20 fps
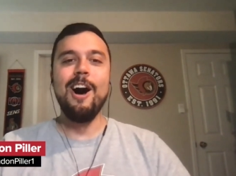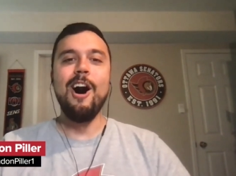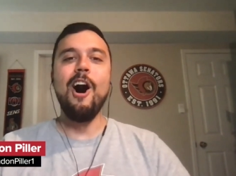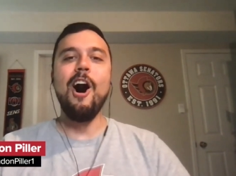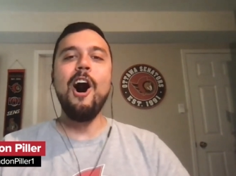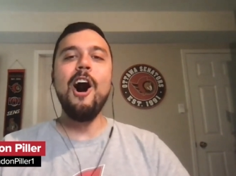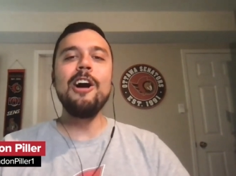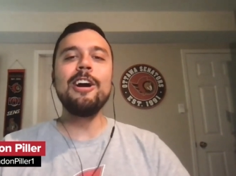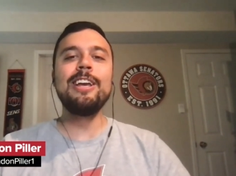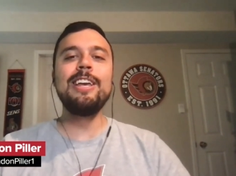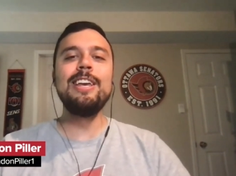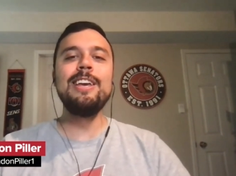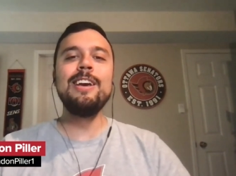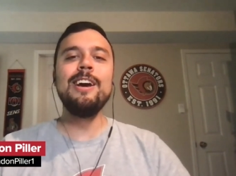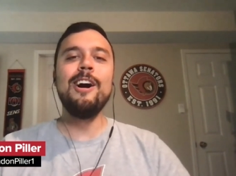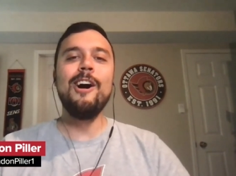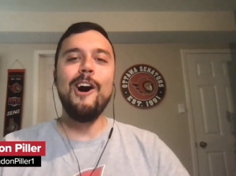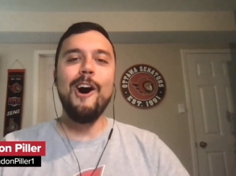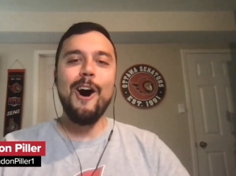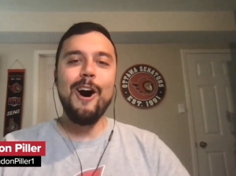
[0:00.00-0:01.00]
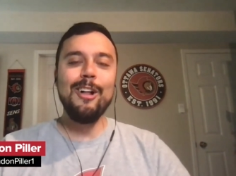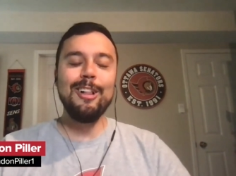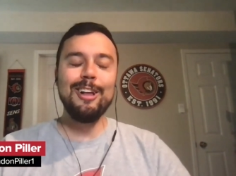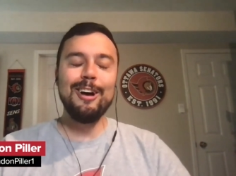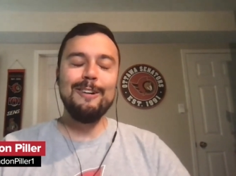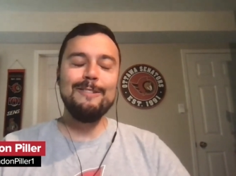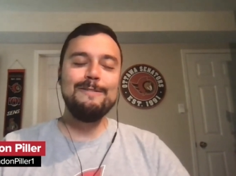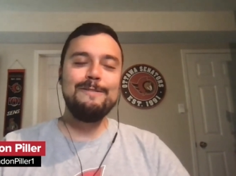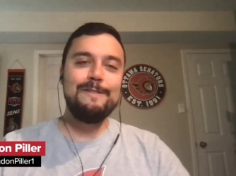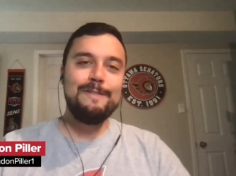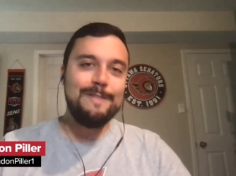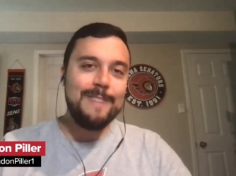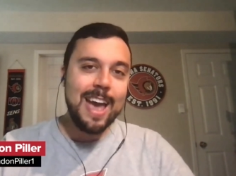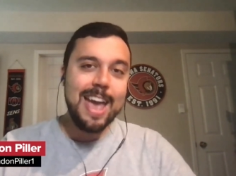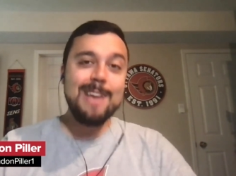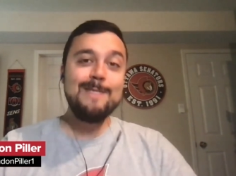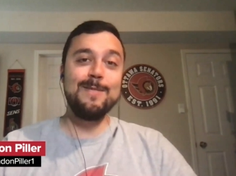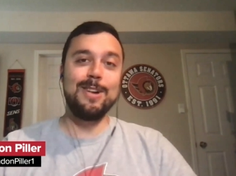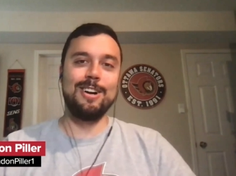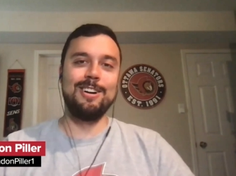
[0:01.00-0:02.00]
Hockey Hall of
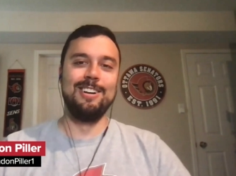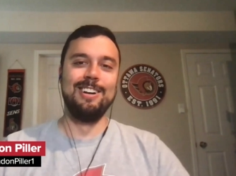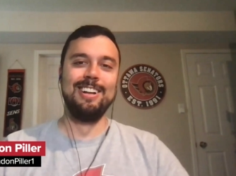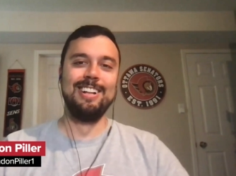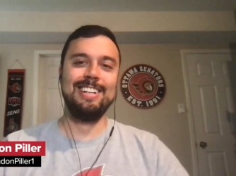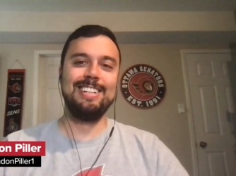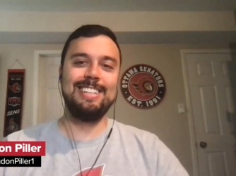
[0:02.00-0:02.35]
Famer